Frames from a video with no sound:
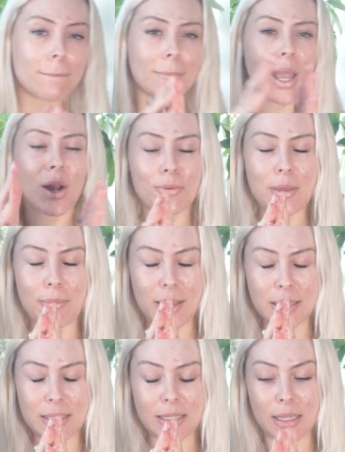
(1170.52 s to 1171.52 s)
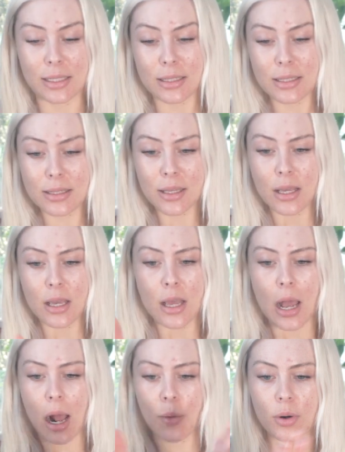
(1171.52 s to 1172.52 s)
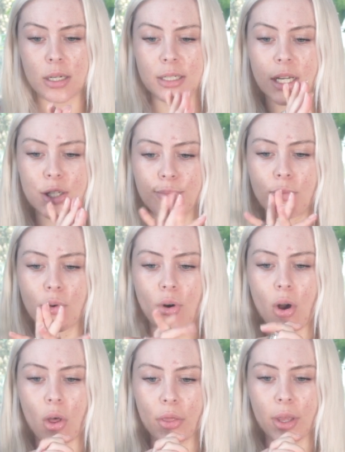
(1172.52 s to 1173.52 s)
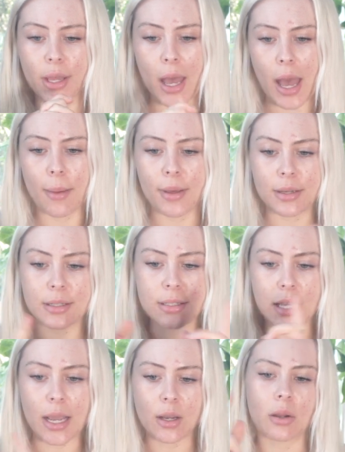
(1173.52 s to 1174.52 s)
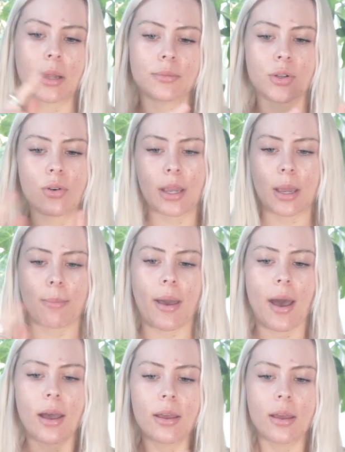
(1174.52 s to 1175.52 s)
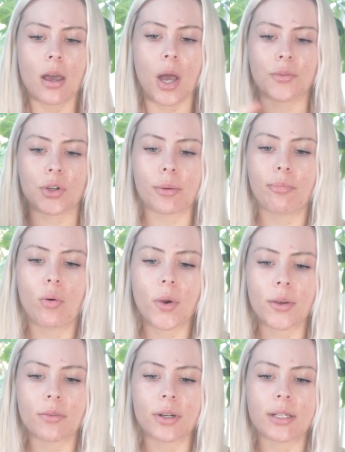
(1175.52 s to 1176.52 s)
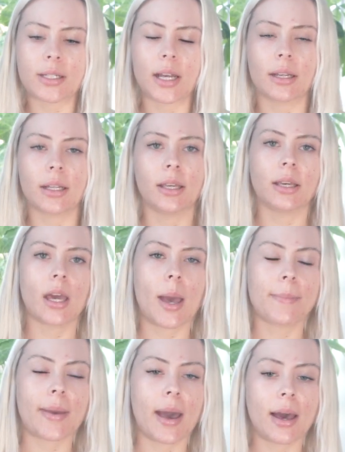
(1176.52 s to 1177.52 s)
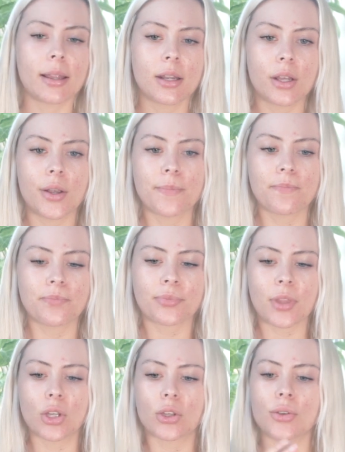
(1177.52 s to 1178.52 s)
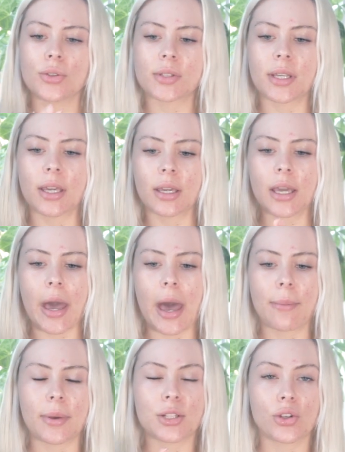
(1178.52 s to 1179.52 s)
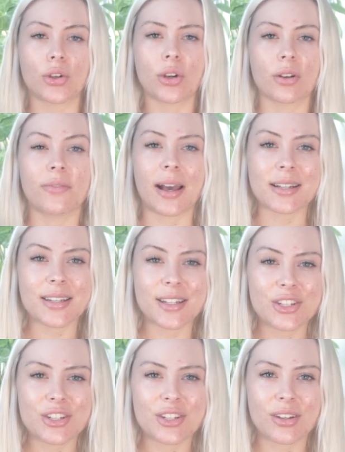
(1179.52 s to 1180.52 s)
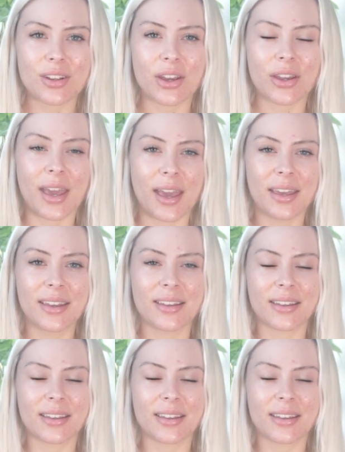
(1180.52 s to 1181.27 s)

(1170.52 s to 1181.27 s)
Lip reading: I hope that makes sense. I want to touch more on the karmic cycle I'm talking about. I've got a point written down here about using karma to your advantage, okay?